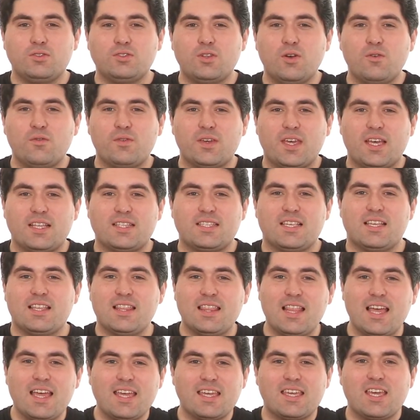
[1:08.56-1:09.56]
don't forget to
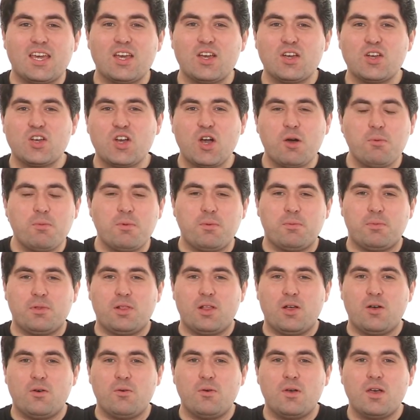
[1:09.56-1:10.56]
like, comment
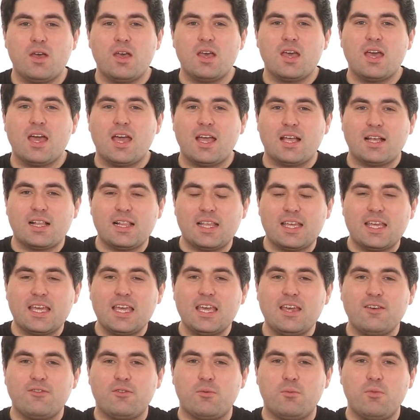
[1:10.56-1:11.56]
below, and click
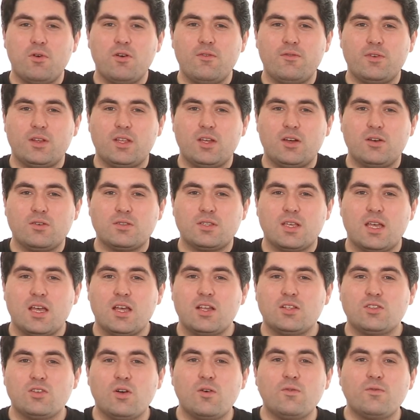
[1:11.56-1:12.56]
here for more videos.
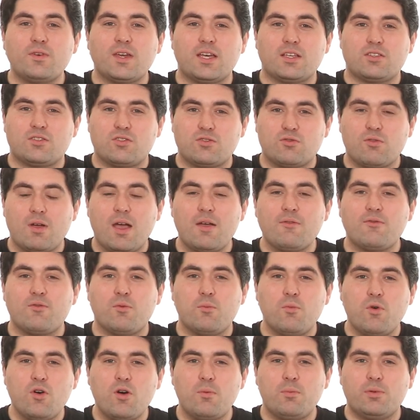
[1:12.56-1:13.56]
Don't forget to subscribe for
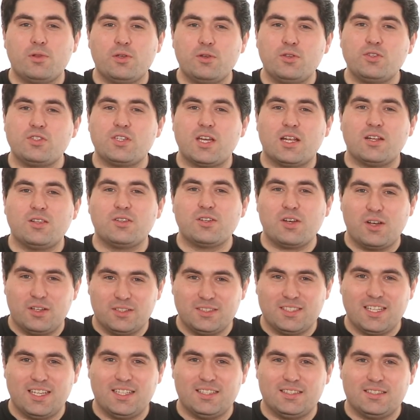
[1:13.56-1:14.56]
more Balloon Channel
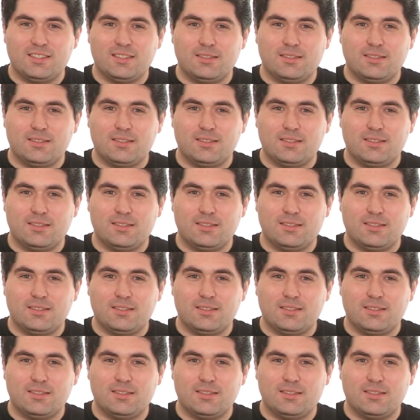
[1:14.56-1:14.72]
content.